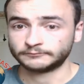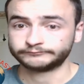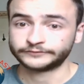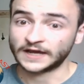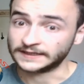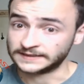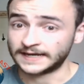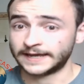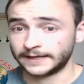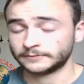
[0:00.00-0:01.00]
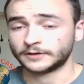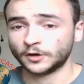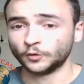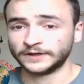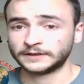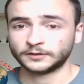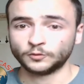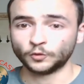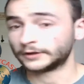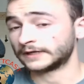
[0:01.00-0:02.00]
a day, a week
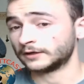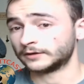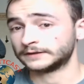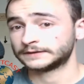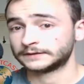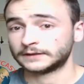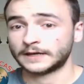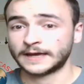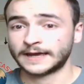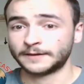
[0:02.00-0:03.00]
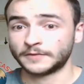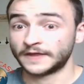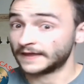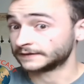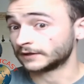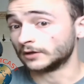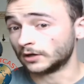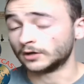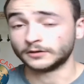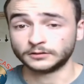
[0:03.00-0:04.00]
working on it, and that's how
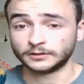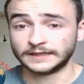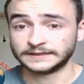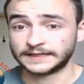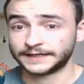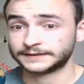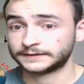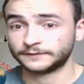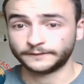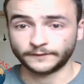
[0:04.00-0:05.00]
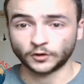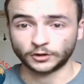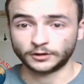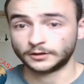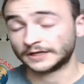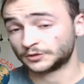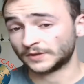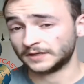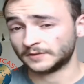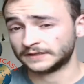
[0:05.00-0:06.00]
long it takes. For a
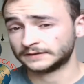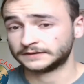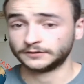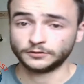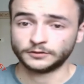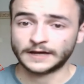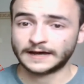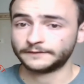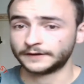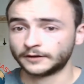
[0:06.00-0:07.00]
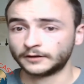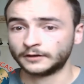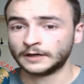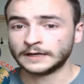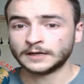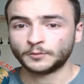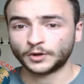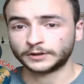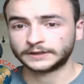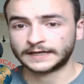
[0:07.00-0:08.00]
20-minute to half an hour
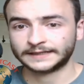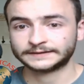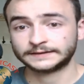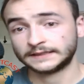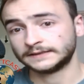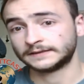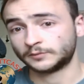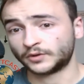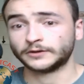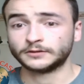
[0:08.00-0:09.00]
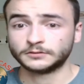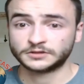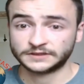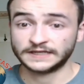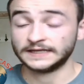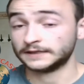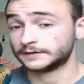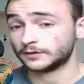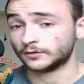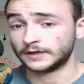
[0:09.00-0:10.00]
podcast is about 8
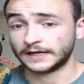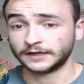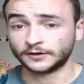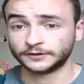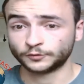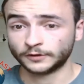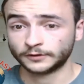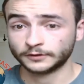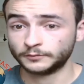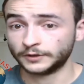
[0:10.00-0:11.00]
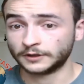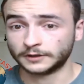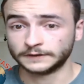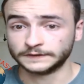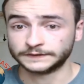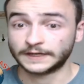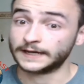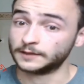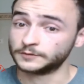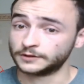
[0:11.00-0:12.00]
or 9 hours work, because
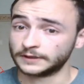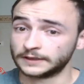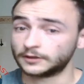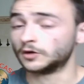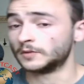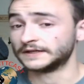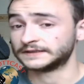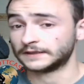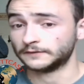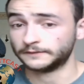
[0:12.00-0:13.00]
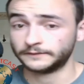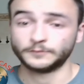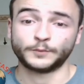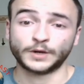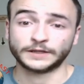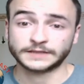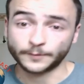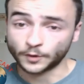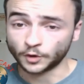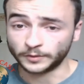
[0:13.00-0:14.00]
I am doing it all myself. But
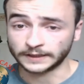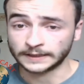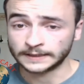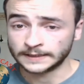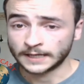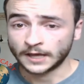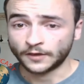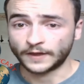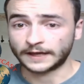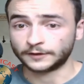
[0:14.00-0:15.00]
I'm hoping that